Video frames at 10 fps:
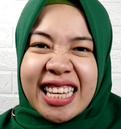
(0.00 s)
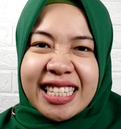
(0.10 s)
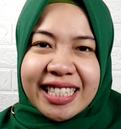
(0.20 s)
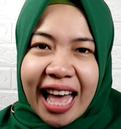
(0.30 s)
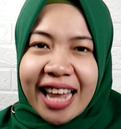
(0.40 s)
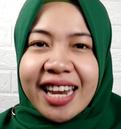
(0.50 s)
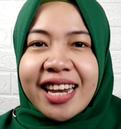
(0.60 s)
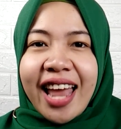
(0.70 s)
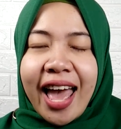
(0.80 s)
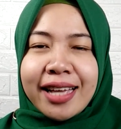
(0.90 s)

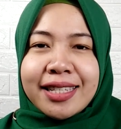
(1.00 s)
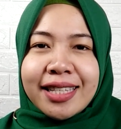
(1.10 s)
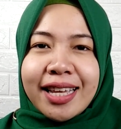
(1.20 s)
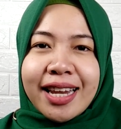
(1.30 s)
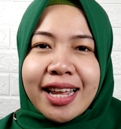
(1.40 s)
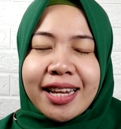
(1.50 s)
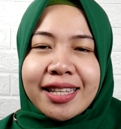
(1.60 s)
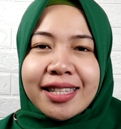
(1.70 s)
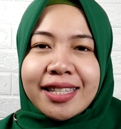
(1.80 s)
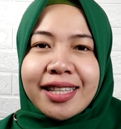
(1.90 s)
sudden
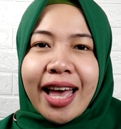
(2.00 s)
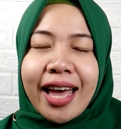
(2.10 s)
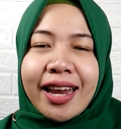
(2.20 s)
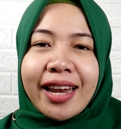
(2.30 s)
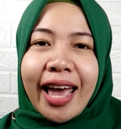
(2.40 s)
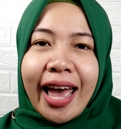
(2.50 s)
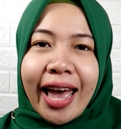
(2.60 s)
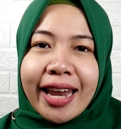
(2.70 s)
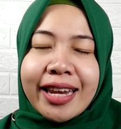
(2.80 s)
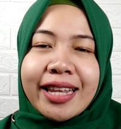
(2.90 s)
accidents, and
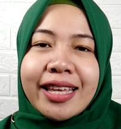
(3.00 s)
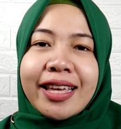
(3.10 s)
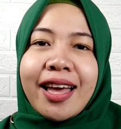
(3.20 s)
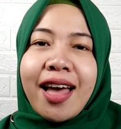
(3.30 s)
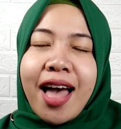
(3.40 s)
any